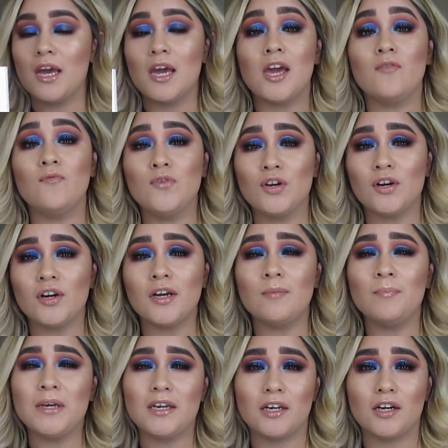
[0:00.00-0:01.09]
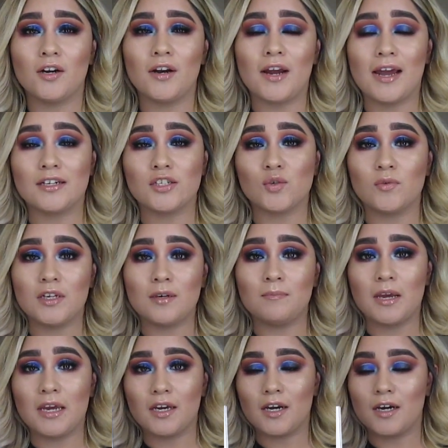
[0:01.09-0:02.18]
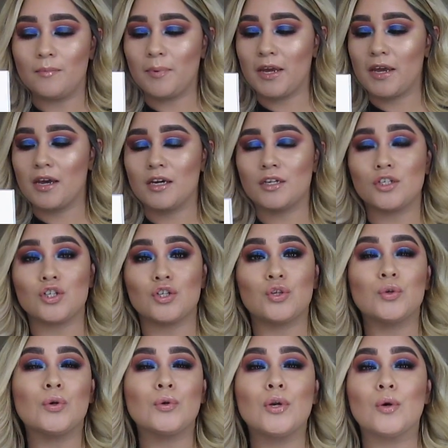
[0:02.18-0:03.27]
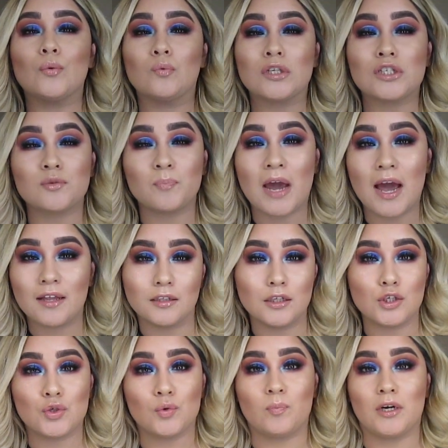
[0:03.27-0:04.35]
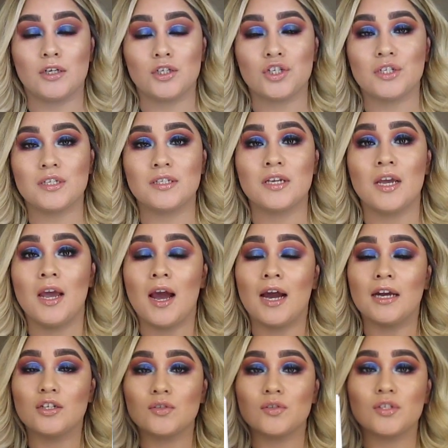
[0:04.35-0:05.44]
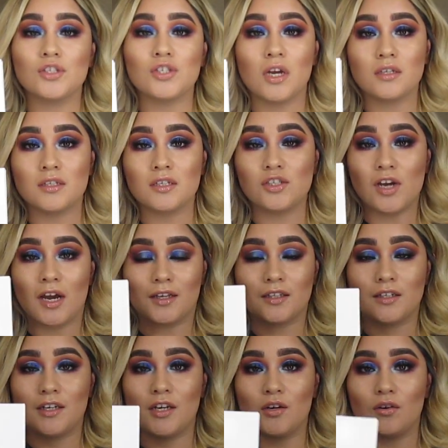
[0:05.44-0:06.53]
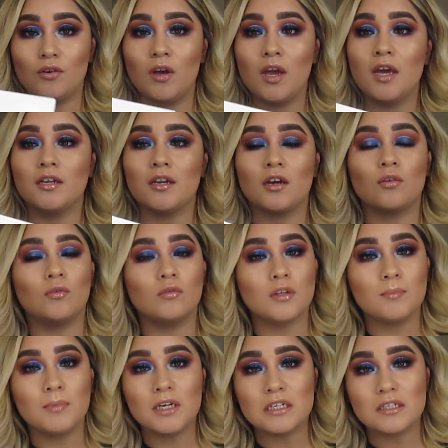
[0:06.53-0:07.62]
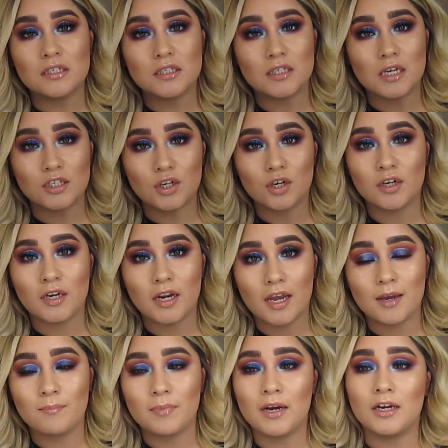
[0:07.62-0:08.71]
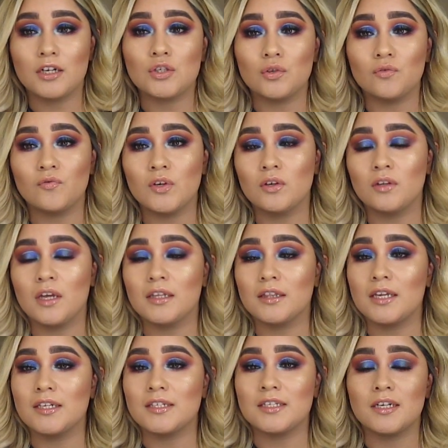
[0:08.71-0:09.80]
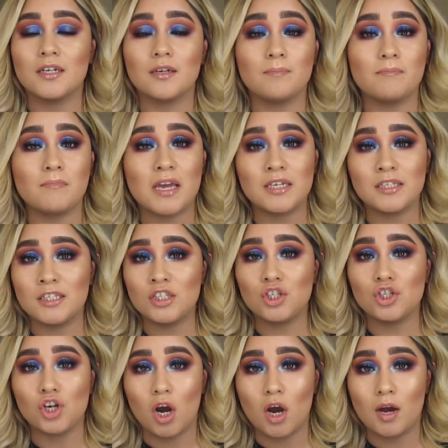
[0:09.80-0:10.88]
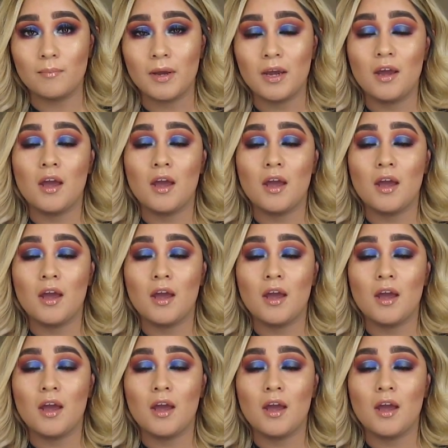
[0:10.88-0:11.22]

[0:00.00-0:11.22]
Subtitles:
If you're a beginner at doing makeup and you don't know which palette to purchase, I do suggest the Jaclyn Hill, not only because it says her name, but I do feel like they did an amazing job